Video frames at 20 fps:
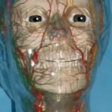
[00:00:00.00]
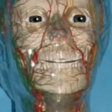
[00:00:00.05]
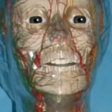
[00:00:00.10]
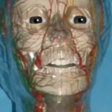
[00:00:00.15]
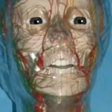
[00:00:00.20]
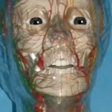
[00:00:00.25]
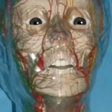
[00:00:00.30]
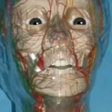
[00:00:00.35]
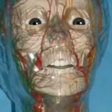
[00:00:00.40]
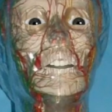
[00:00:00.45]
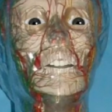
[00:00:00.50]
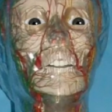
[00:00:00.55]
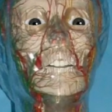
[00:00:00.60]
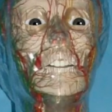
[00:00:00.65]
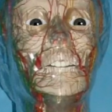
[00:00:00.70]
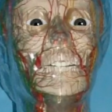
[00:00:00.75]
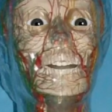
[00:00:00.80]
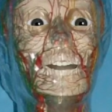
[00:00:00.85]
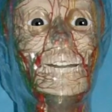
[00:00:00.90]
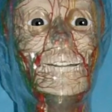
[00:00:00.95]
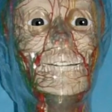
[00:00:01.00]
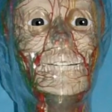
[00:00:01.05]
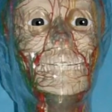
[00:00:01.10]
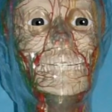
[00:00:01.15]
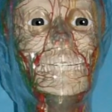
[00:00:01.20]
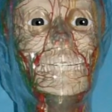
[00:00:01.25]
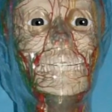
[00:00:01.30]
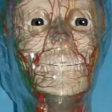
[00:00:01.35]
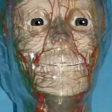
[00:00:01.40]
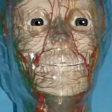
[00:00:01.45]
This is my
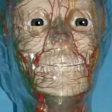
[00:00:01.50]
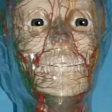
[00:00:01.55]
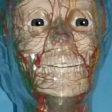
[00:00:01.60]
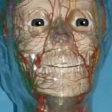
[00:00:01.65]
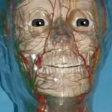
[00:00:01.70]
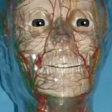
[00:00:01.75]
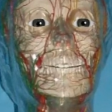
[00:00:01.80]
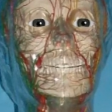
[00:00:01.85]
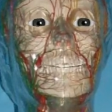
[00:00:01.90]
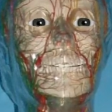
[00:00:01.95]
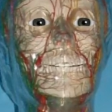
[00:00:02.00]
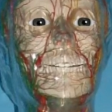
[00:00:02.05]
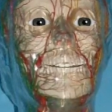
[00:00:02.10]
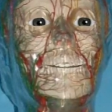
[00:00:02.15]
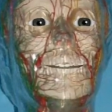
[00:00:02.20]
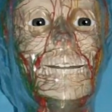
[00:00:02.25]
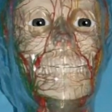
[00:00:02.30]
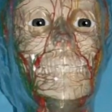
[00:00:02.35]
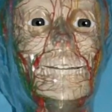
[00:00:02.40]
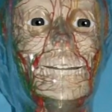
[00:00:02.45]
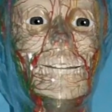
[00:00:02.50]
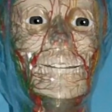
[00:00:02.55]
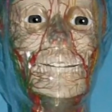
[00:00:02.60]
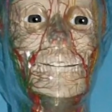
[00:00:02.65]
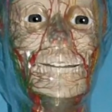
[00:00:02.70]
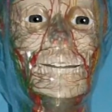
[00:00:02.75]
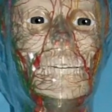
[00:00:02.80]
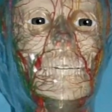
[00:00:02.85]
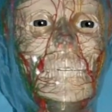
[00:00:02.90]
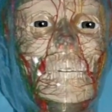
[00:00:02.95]
heart. Put your hand
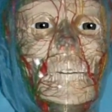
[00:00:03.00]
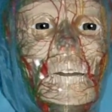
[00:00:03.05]
on your